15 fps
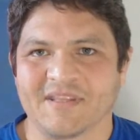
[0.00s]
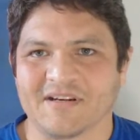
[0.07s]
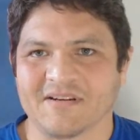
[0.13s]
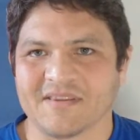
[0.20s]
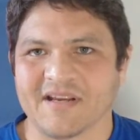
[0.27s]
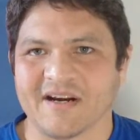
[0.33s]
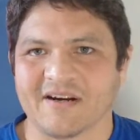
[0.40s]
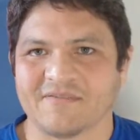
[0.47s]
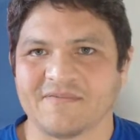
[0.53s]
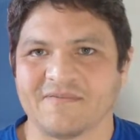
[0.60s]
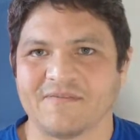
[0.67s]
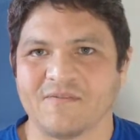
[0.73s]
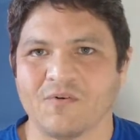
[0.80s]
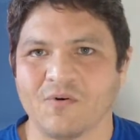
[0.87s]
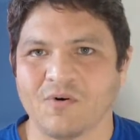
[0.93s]
they're there
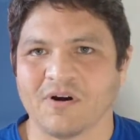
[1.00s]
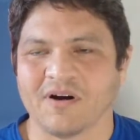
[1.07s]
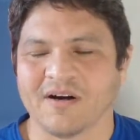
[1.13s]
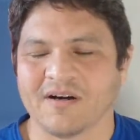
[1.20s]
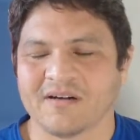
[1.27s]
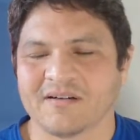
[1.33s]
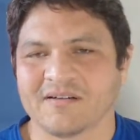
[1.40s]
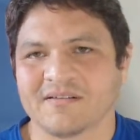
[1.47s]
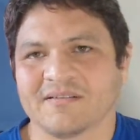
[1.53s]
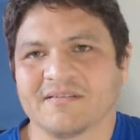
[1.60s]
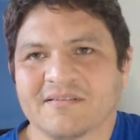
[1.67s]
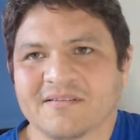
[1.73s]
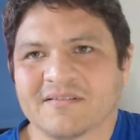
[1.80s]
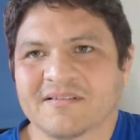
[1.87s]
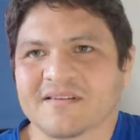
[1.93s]
for
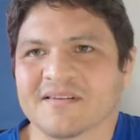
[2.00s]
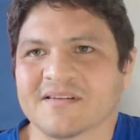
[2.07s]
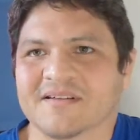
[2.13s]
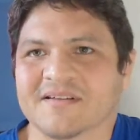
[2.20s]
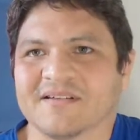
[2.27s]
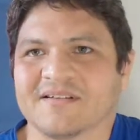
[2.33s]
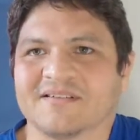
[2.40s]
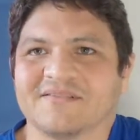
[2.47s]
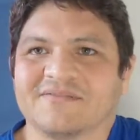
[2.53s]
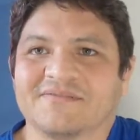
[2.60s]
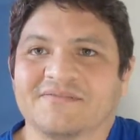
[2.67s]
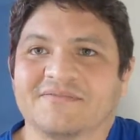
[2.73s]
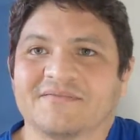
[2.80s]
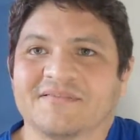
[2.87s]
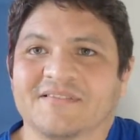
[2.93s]
the
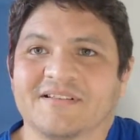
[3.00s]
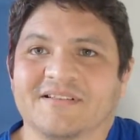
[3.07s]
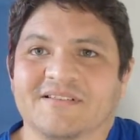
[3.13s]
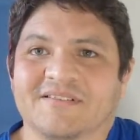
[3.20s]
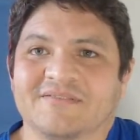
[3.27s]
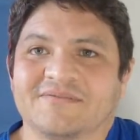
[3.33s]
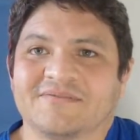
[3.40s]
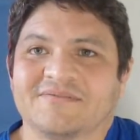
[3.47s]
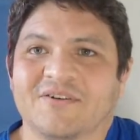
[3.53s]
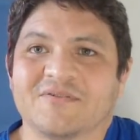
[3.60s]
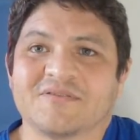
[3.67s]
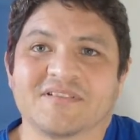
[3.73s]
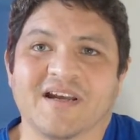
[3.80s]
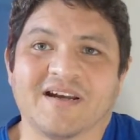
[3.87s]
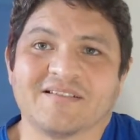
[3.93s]
the folk
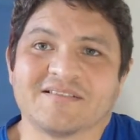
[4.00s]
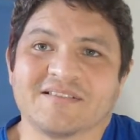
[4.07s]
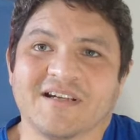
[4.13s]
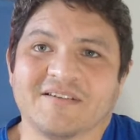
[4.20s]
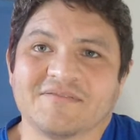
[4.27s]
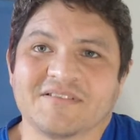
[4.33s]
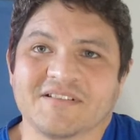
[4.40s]
style stuff.